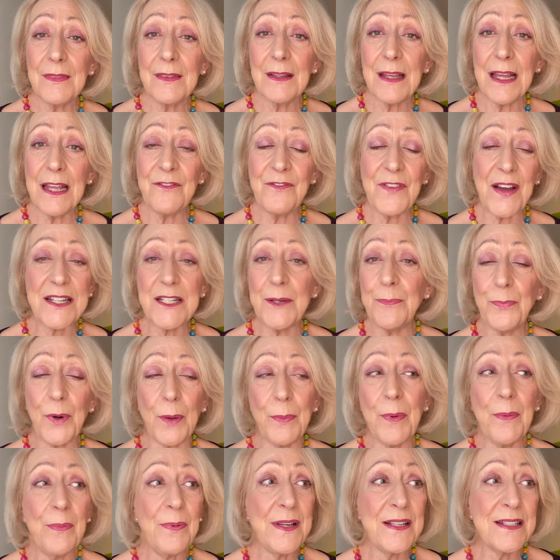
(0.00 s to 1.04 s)
in fact, it
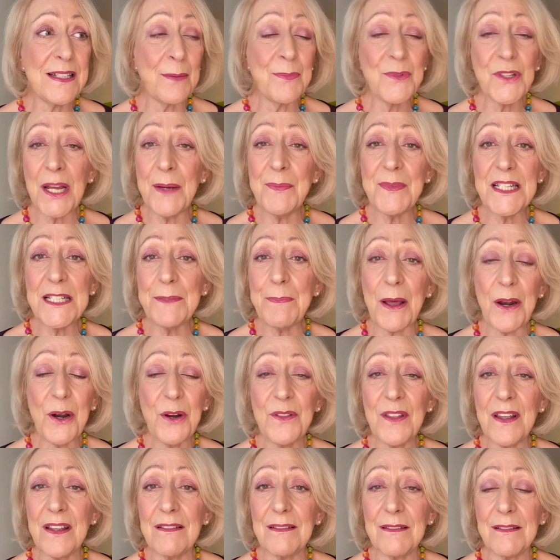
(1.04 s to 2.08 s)
probably sometimes is better
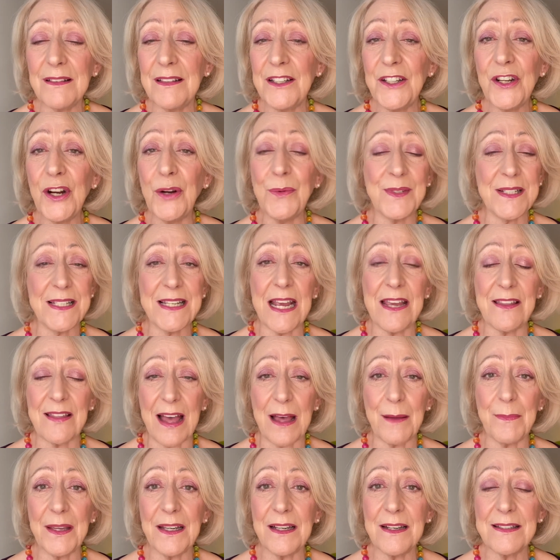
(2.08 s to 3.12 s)
that you don't say
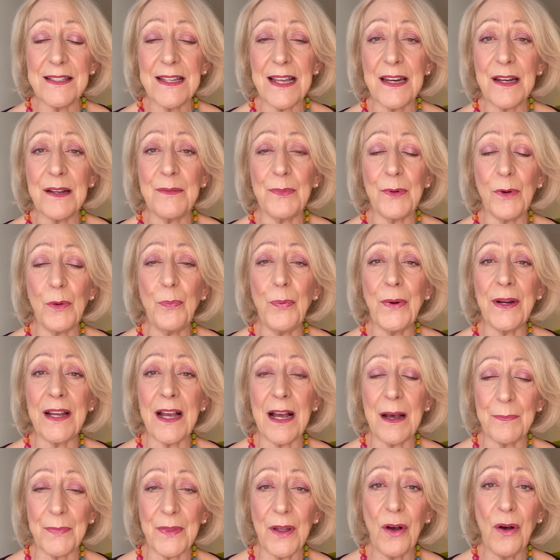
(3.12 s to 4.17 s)
that because then it will bring
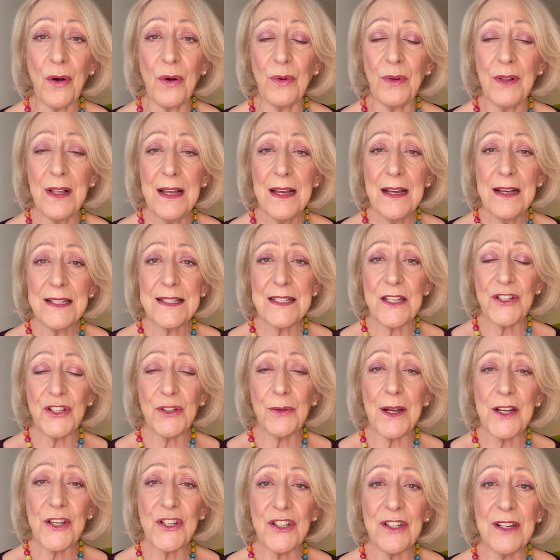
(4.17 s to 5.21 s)
up the whole
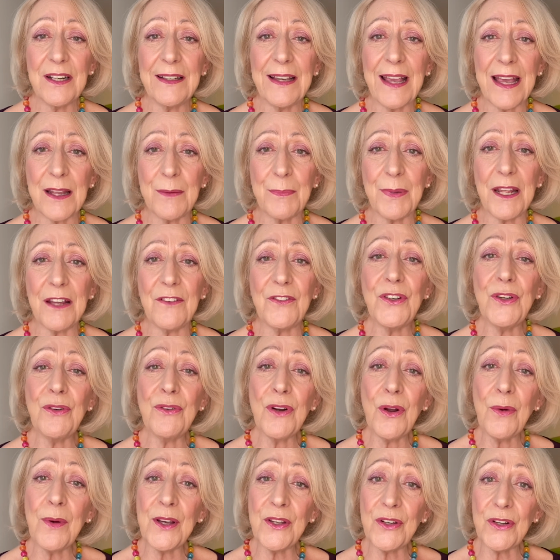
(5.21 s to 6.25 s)
situation again. But if you
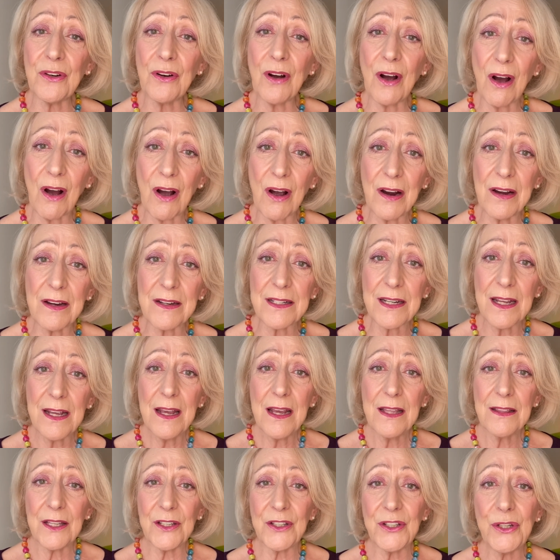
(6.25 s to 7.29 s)
know in your heart
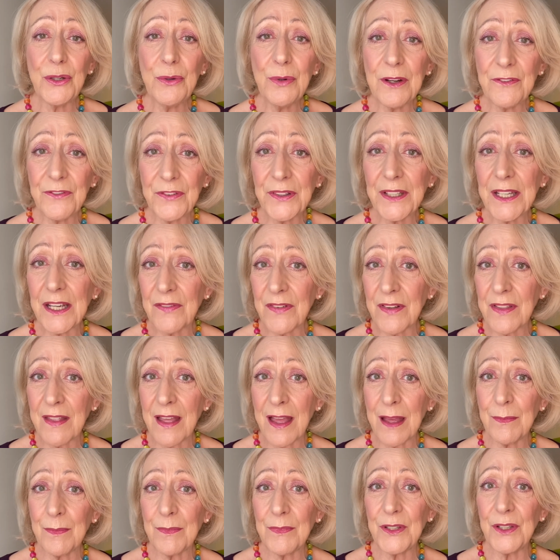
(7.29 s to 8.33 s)
that you have forgiven
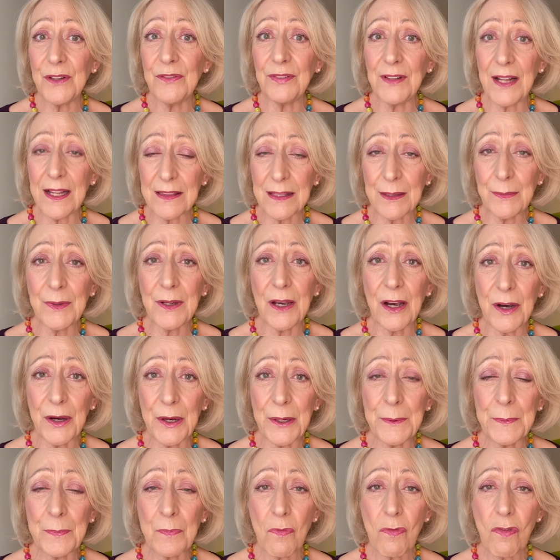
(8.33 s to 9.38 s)
them, you've let them
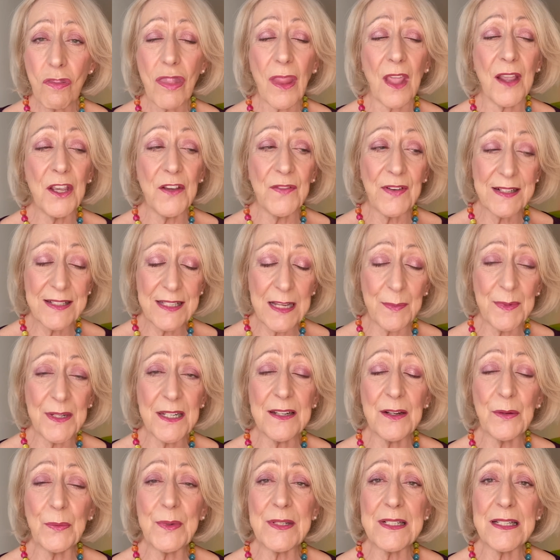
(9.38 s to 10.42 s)
go, you've accepted
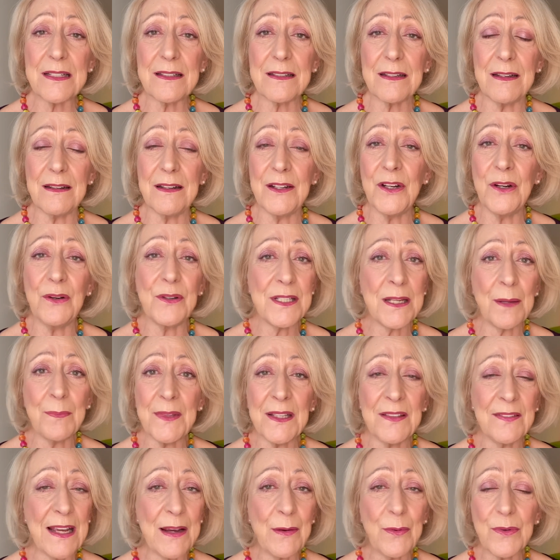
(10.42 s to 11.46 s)
it was, you know,
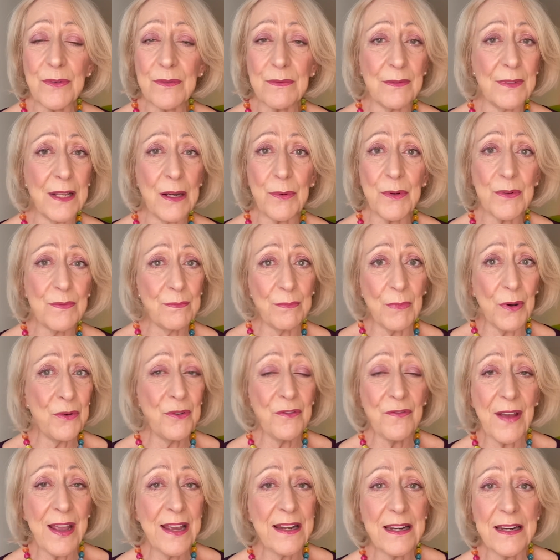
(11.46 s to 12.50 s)
something they were they were
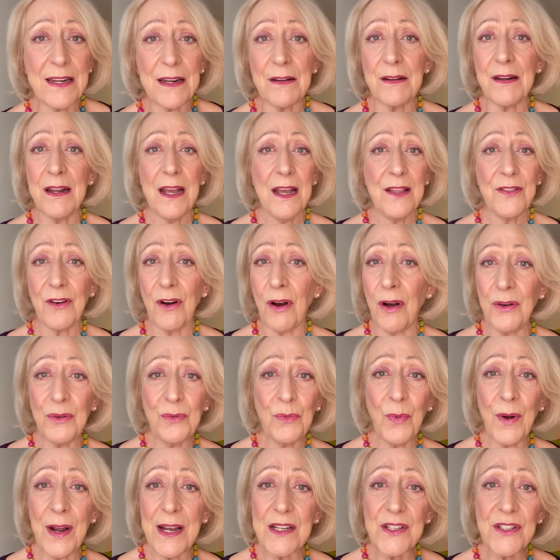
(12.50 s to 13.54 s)
motivated in their own
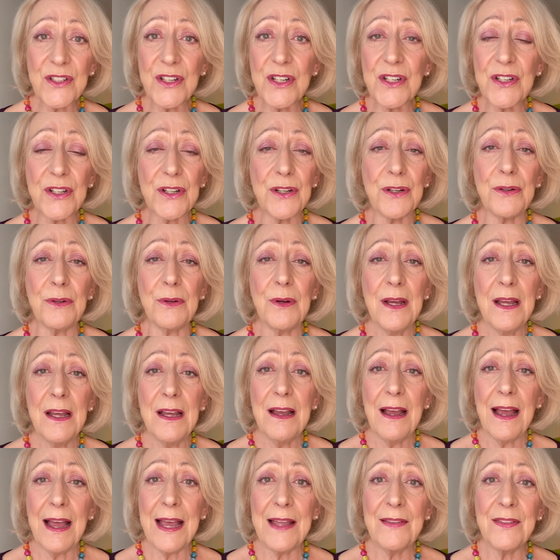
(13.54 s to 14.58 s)
ways to do,
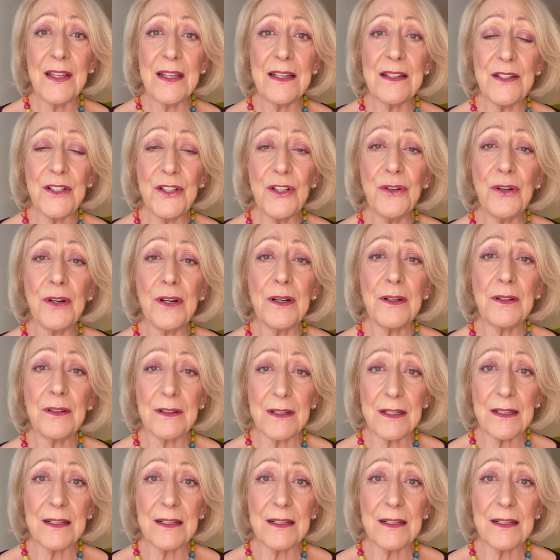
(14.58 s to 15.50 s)
and that you're